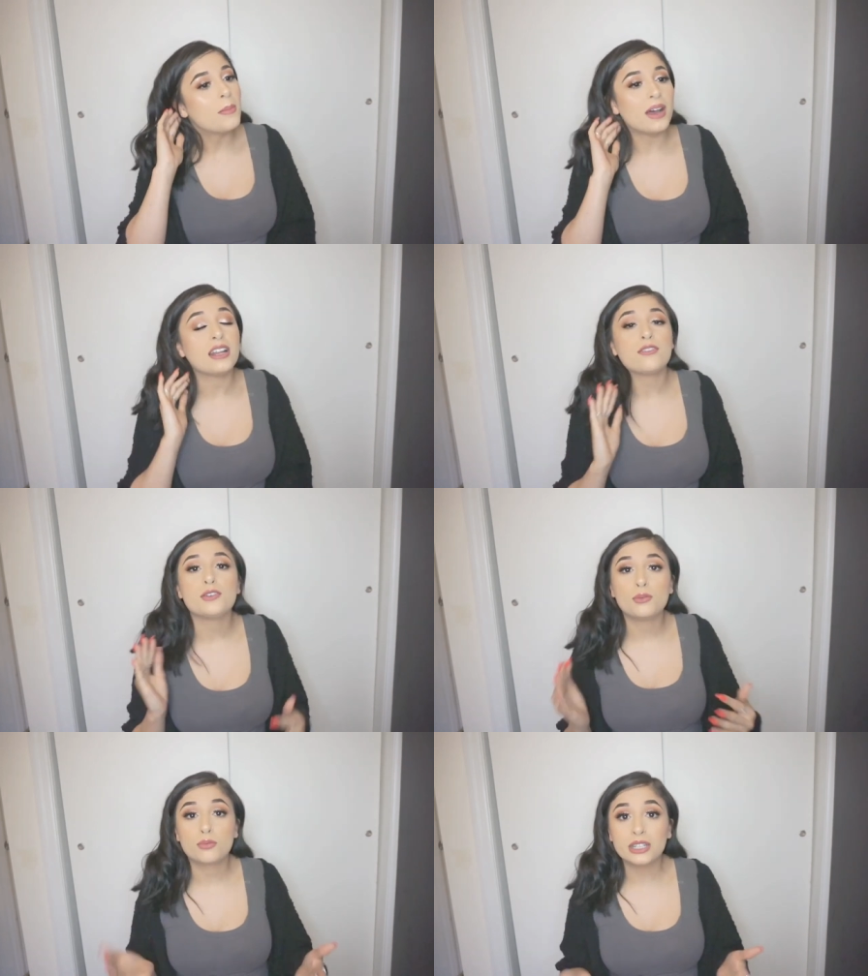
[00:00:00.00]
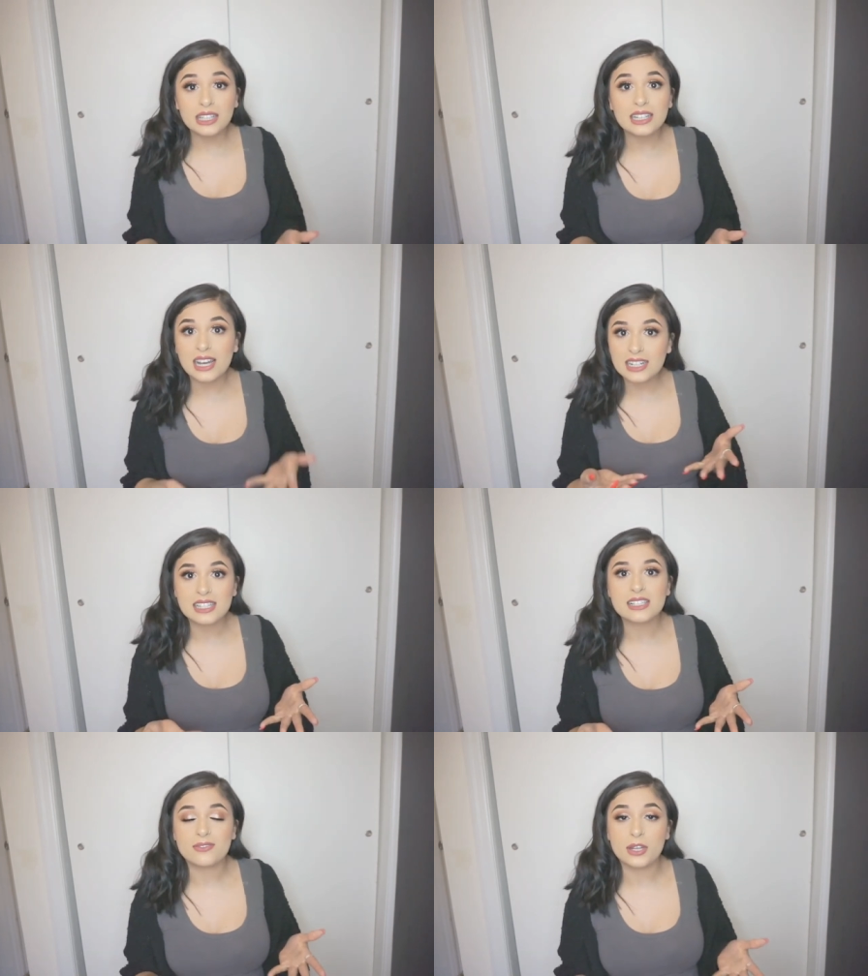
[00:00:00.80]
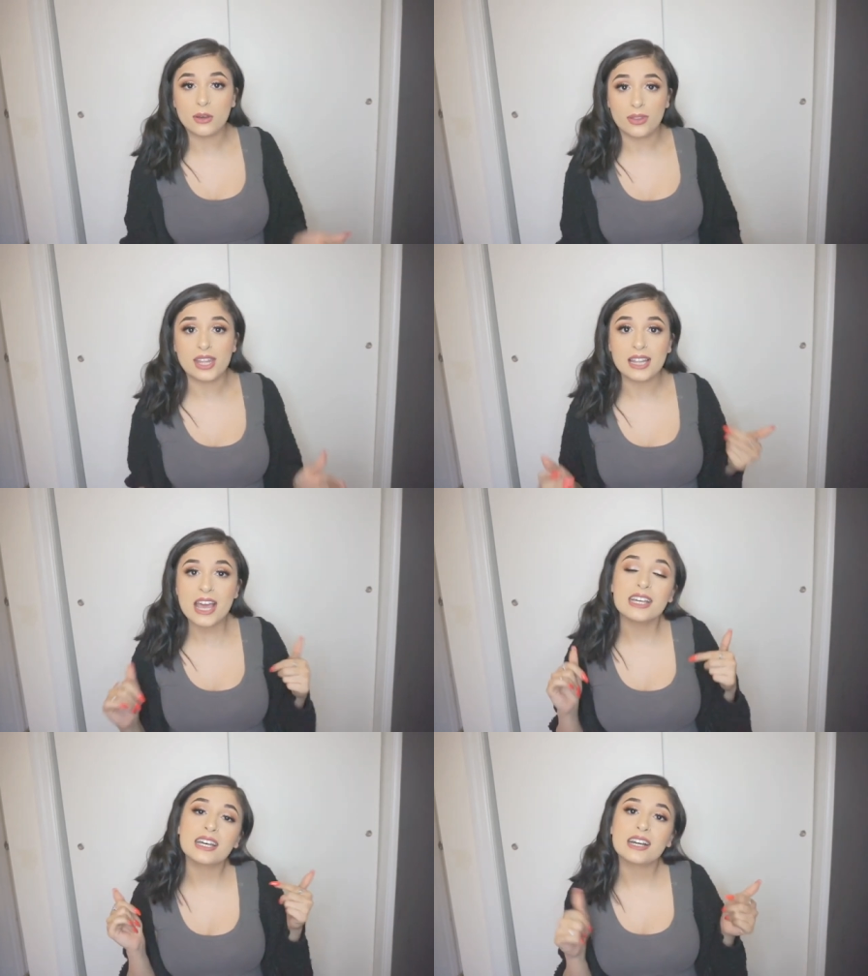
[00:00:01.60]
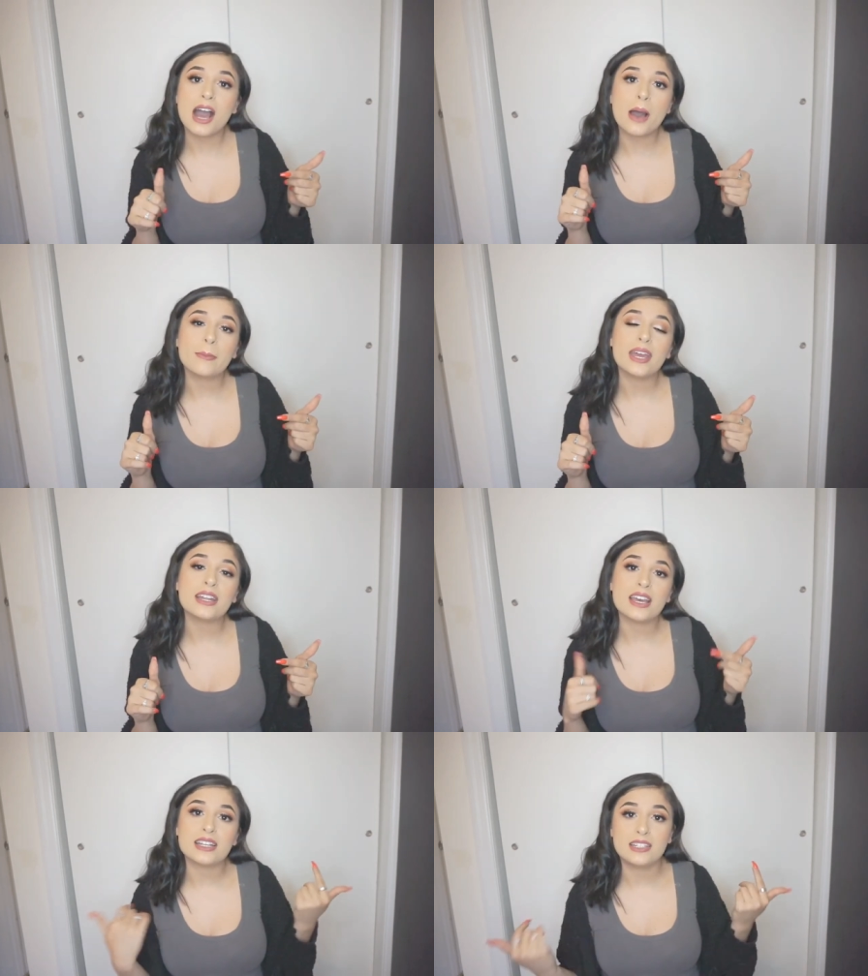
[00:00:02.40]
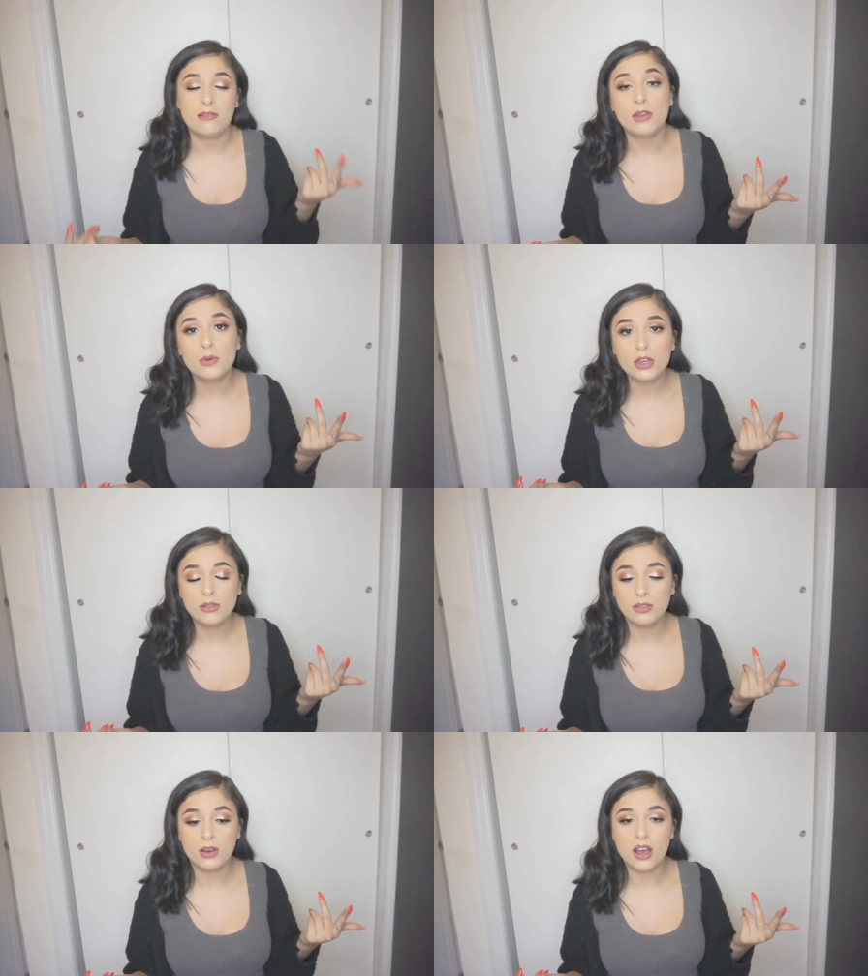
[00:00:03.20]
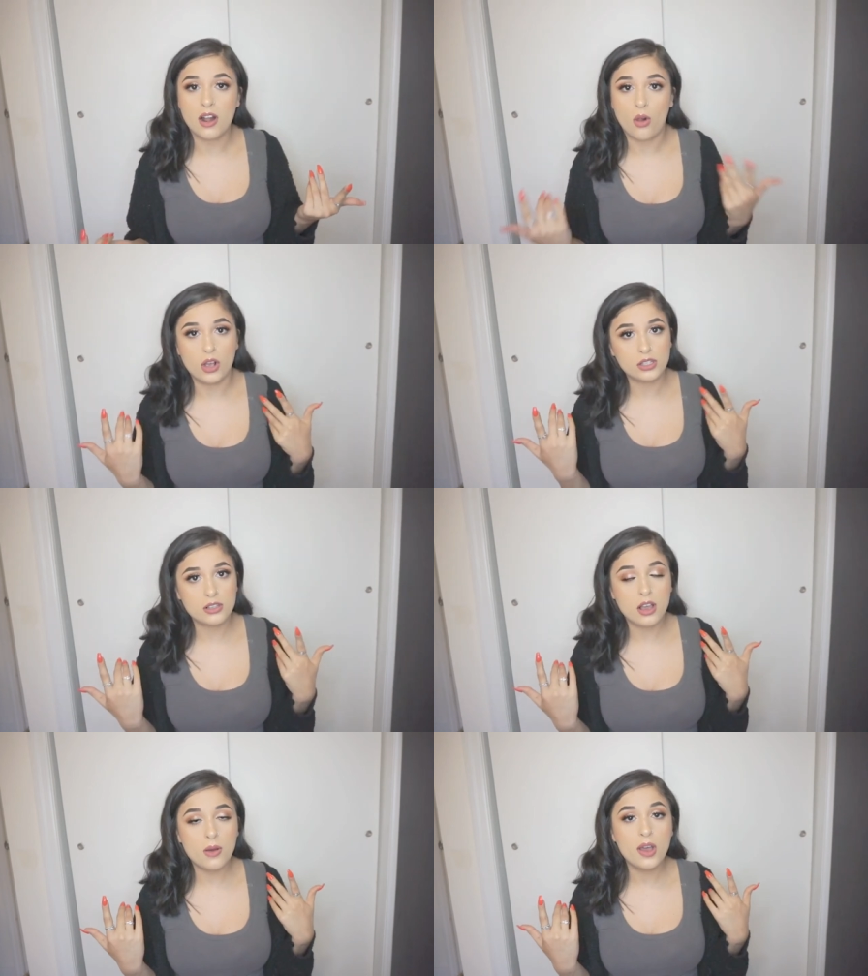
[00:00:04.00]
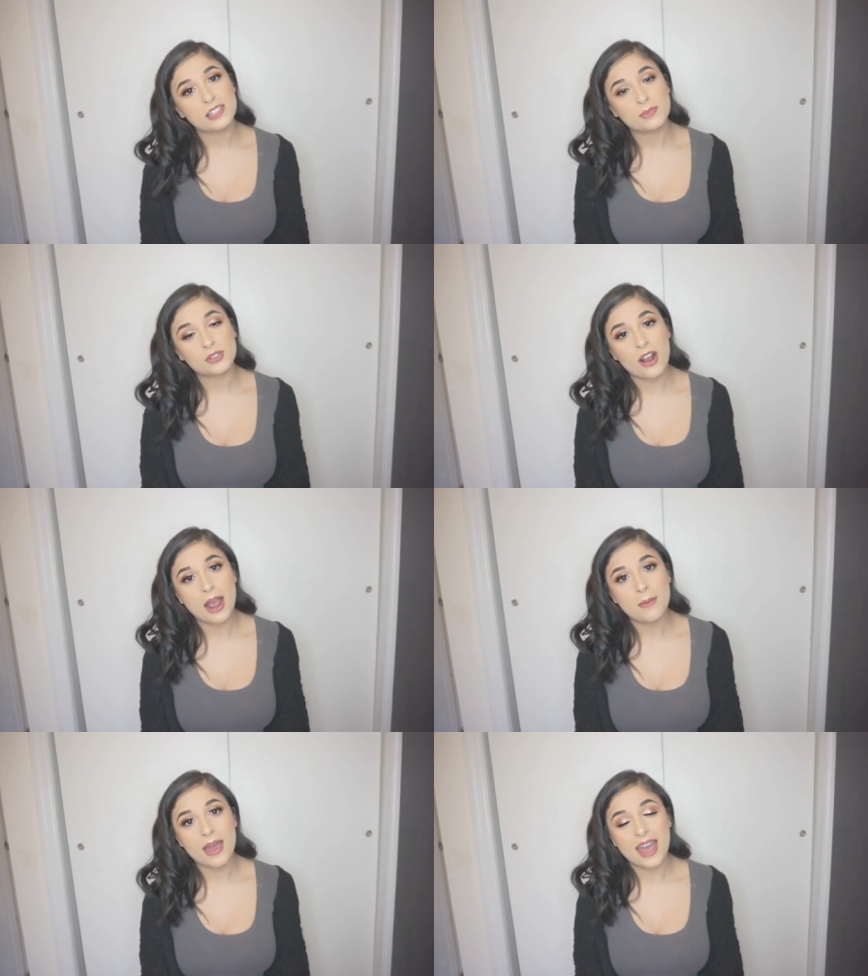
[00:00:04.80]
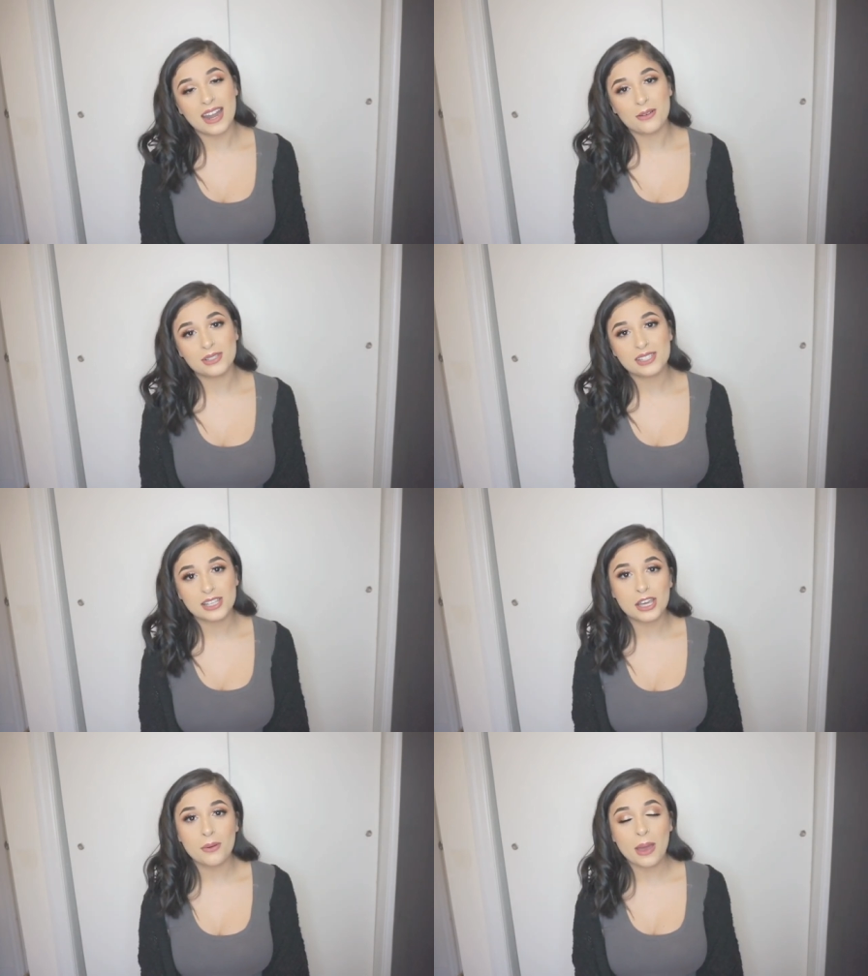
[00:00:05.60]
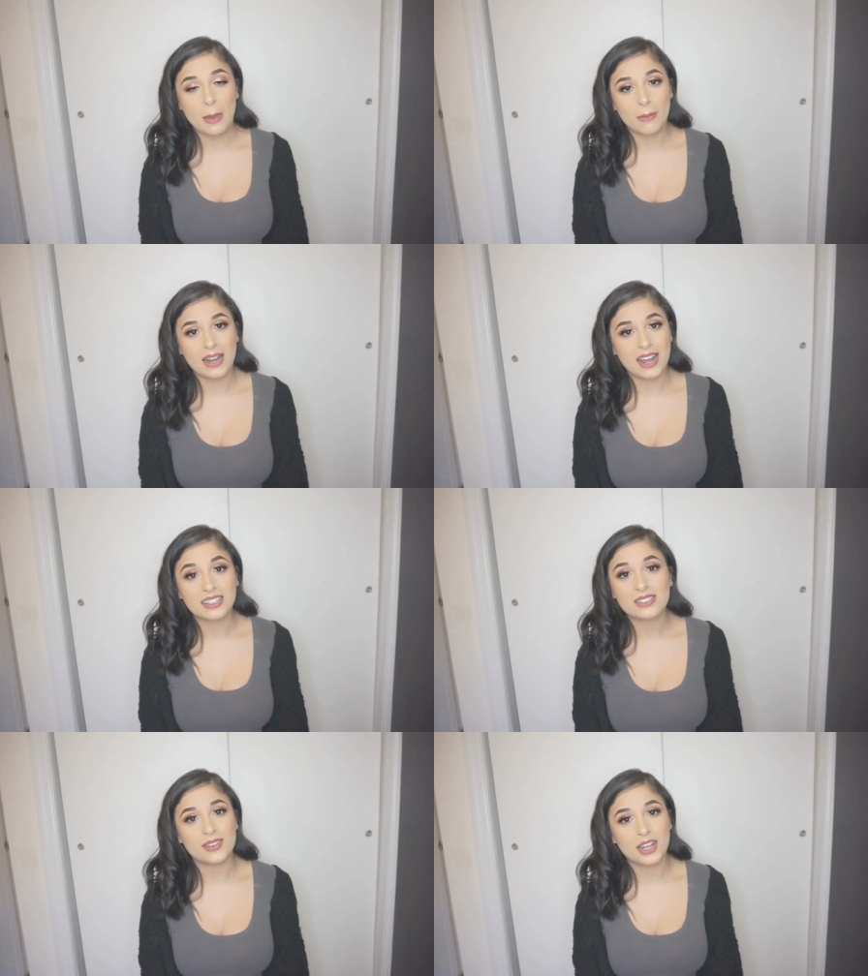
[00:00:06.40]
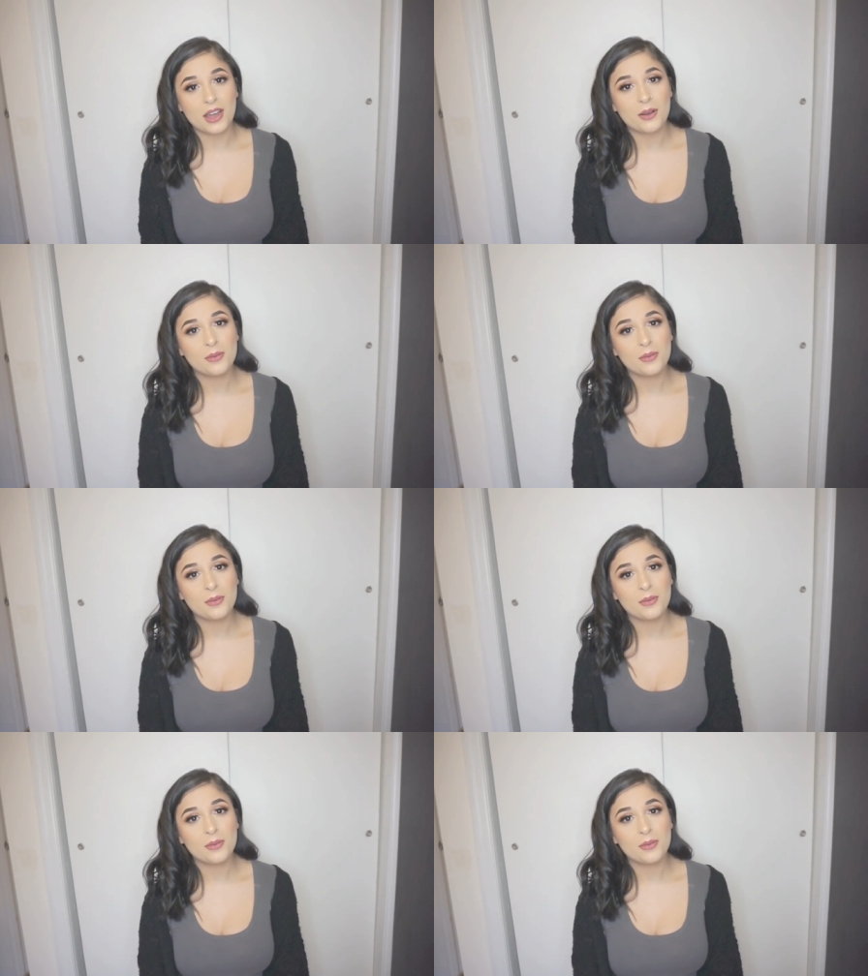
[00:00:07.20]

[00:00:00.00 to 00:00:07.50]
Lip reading: But if you really liked this video, then like and comment and tell me what you thought. Also, subscribe, and I will see you in my next video.